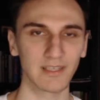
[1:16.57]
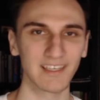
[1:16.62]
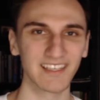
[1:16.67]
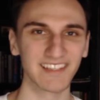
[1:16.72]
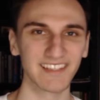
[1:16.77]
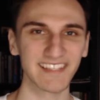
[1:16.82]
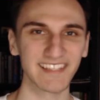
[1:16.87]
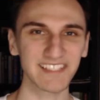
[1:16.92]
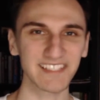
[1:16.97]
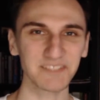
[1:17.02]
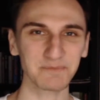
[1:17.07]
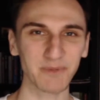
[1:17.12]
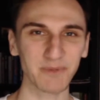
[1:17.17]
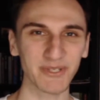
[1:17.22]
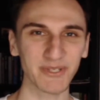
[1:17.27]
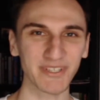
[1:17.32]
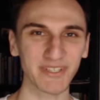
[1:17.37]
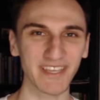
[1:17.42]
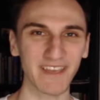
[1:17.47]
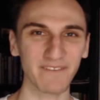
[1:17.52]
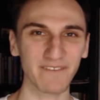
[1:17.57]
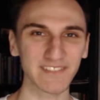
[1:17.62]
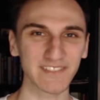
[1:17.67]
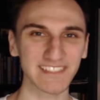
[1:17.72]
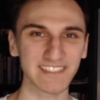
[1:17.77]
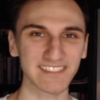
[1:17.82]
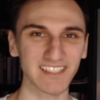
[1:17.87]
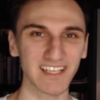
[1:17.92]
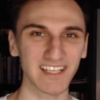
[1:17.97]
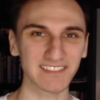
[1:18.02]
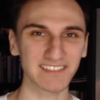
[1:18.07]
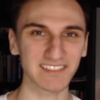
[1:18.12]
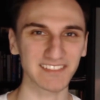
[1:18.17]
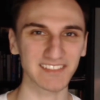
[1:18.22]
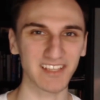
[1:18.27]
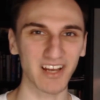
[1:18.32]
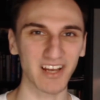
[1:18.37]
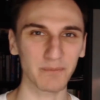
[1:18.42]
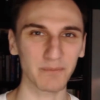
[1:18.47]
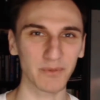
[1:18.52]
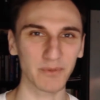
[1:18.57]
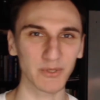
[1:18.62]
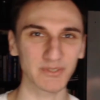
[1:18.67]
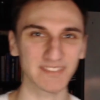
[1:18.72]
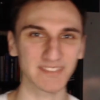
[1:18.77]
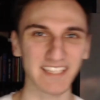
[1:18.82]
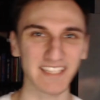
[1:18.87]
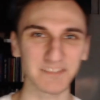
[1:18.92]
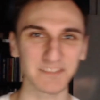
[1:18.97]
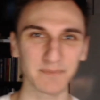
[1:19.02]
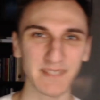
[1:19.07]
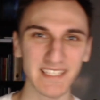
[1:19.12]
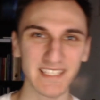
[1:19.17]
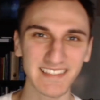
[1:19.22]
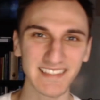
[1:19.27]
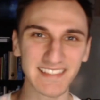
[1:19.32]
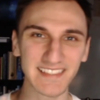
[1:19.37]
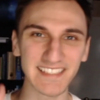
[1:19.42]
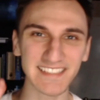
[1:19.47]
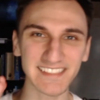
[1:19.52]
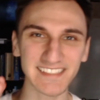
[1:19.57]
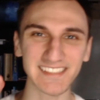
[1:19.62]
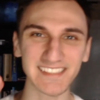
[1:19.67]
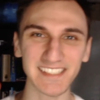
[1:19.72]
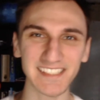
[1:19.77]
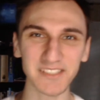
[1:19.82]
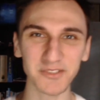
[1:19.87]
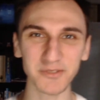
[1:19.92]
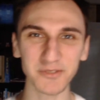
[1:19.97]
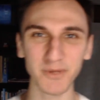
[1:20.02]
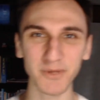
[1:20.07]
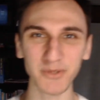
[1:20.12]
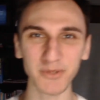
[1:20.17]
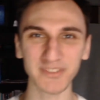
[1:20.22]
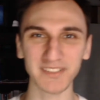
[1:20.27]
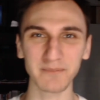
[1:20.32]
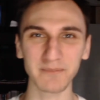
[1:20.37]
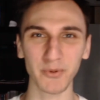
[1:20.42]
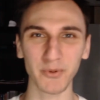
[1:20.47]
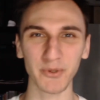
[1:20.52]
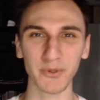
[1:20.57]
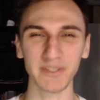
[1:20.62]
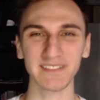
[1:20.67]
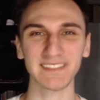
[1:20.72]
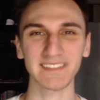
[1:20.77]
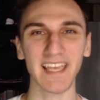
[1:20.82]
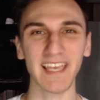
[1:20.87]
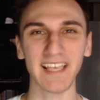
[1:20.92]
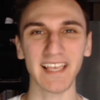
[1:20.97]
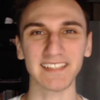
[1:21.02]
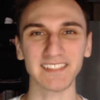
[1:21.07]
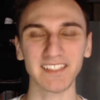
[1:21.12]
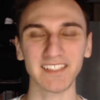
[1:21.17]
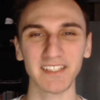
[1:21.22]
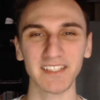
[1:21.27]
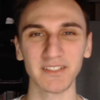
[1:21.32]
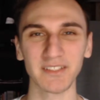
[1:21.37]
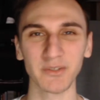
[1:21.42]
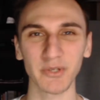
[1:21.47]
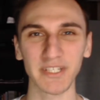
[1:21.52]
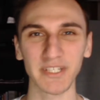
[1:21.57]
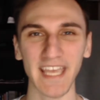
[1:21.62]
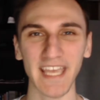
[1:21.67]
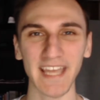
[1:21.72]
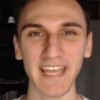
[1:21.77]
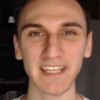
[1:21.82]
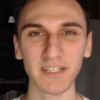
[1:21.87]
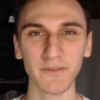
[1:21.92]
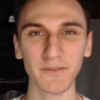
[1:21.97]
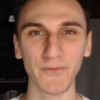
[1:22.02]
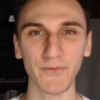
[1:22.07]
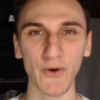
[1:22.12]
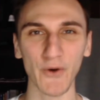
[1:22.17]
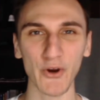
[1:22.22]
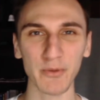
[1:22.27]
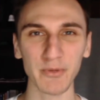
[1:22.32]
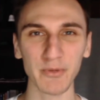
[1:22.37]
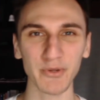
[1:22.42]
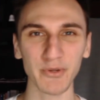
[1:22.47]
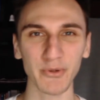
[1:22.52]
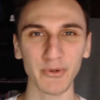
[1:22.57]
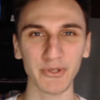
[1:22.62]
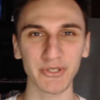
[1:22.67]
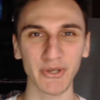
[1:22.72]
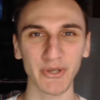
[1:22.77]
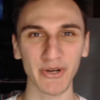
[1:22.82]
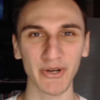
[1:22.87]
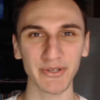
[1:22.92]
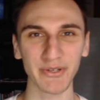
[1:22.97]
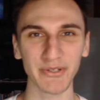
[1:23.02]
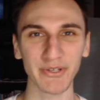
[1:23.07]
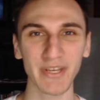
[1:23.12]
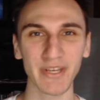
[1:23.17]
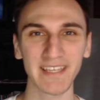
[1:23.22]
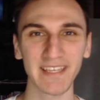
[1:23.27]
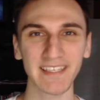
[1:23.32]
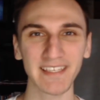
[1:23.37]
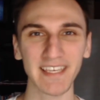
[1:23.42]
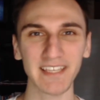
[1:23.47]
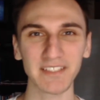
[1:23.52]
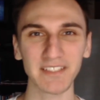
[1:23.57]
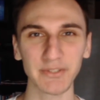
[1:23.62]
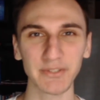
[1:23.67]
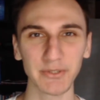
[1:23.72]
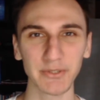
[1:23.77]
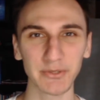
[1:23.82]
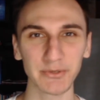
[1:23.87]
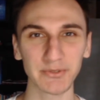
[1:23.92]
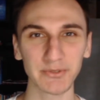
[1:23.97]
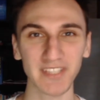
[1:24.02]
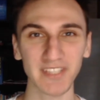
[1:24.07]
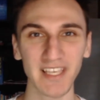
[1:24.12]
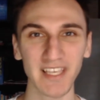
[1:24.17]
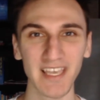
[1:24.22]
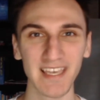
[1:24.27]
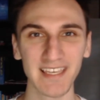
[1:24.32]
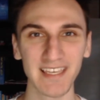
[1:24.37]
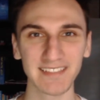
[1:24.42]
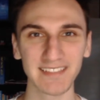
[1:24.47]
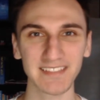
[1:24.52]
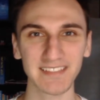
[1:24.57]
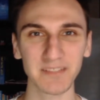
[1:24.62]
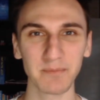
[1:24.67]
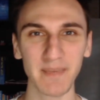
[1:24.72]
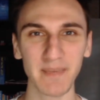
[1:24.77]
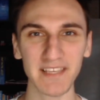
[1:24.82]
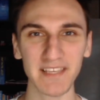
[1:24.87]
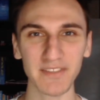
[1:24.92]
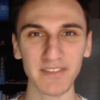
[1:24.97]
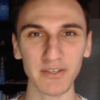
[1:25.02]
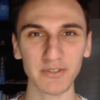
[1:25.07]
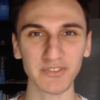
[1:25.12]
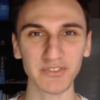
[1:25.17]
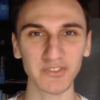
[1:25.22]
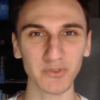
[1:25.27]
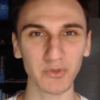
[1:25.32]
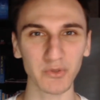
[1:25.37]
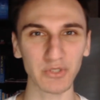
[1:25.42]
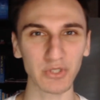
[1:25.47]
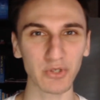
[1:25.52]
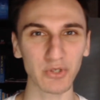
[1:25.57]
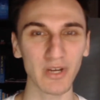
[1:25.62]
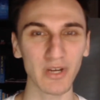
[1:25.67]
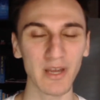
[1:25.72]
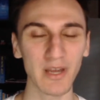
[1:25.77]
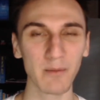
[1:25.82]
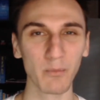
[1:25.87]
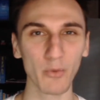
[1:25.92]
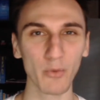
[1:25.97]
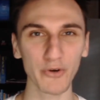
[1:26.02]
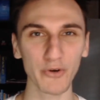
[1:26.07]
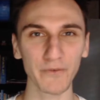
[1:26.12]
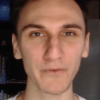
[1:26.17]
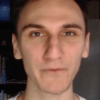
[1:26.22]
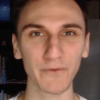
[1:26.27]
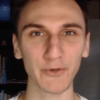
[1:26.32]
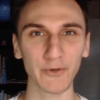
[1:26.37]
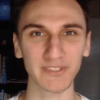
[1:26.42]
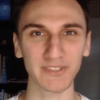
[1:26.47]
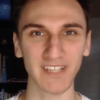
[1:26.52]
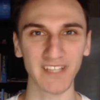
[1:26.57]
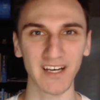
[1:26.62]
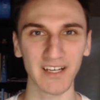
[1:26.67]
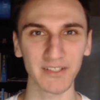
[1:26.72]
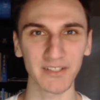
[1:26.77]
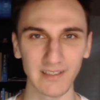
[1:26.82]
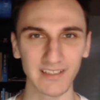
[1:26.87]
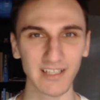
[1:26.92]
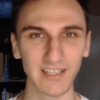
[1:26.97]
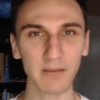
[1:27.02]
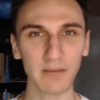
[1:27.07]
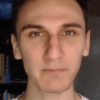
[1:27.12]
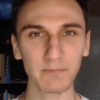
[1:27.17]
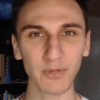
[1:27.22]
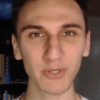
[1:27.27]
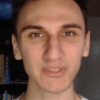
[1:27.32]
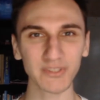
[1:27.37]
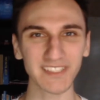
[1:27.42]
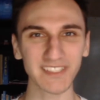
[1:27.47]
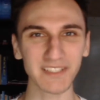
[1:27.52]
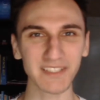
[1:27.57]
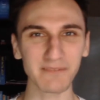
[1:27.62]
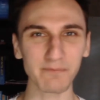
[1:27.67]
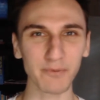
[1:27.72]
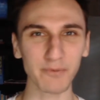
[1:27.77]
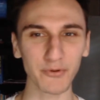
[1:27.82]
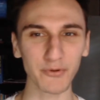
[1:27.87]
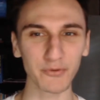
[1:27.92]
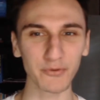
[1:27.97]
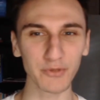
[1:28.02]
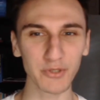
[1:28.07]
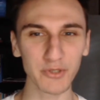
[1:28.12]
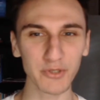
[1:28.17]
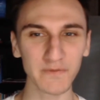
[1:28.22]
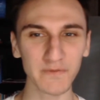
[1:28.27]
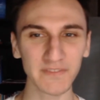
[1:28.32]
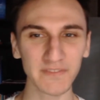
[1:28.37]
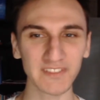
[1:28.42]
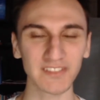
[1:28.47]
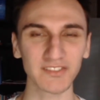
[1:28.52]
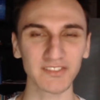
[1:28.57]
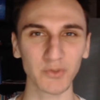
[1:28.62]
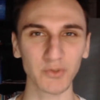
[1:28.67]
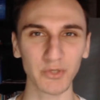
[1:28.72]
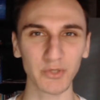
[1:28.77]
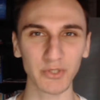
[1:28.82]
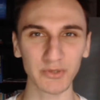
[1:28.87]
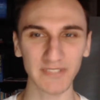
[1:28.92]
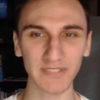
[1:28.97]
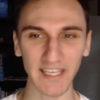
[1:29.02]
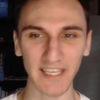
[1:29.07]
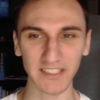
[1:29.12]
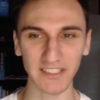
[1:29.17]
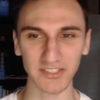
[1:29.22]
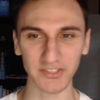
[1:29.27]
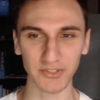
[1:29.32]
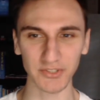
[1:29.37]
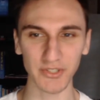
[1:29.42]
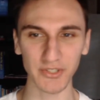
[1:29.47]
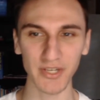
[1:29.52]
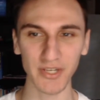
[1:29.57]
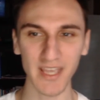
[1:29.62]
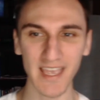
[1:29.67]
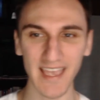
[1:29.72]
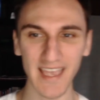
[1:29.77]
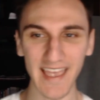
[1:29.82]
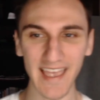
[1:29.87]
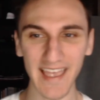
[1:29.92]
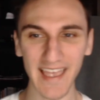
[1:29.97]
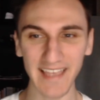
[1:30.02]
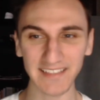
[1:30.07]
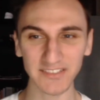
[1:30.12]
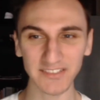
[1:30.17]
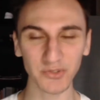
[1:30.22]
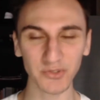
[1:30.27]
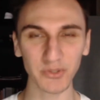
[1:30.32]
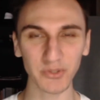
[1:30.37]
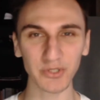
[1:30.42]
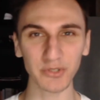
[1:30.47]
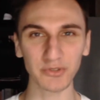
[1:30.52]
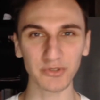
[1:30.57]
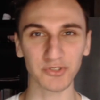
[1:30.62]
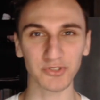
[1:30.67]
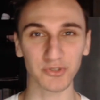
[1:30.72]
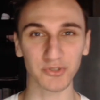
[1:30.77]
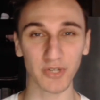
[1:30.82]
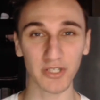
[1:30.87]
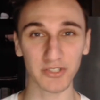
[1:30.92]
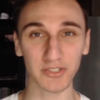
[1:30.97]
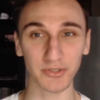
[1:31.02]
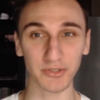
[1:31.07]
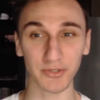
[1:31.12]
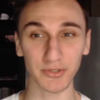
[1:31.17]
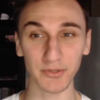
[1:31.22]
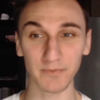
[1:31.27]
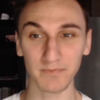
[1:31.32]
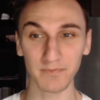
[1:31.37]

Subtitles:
This book emphasizes compost as being the single most important task an organic farmer or gardener can use to make their soil more fertile. Compost improves soil texture and soil structure,